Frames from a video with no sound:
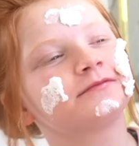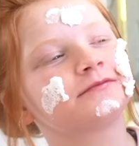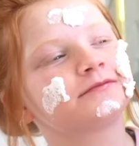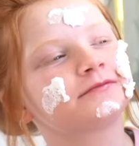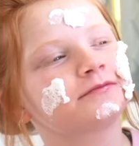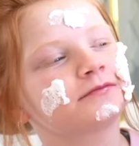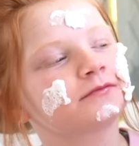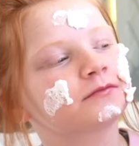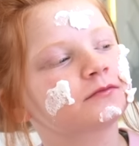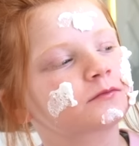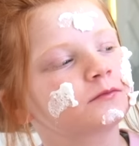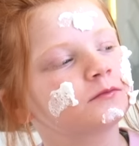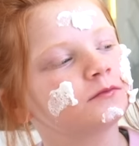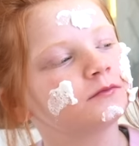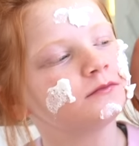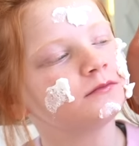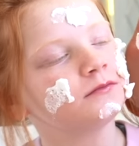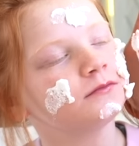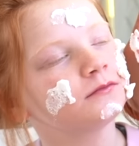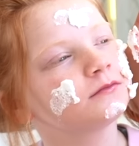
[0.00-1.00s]

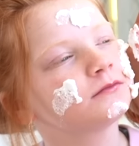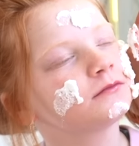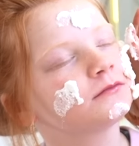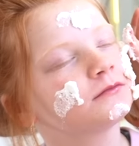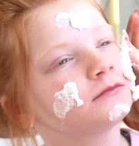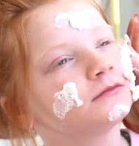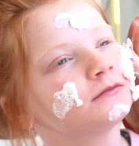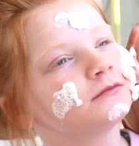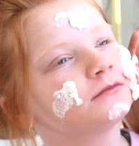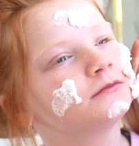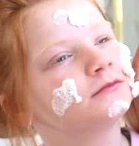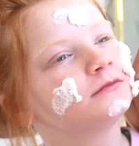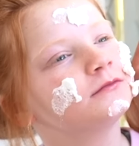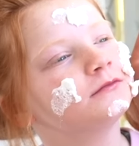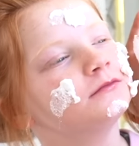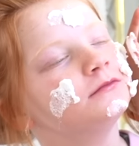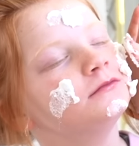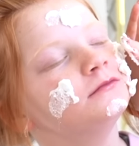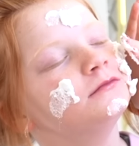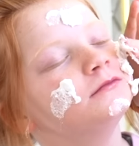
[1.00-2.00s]

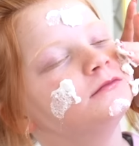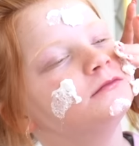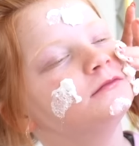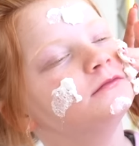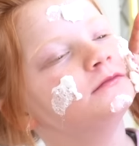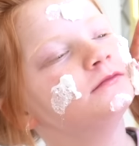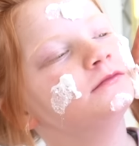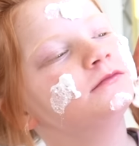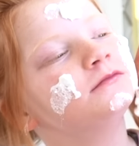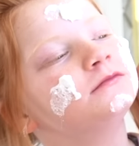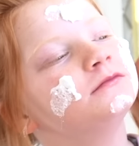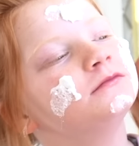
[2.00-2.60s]
(silent)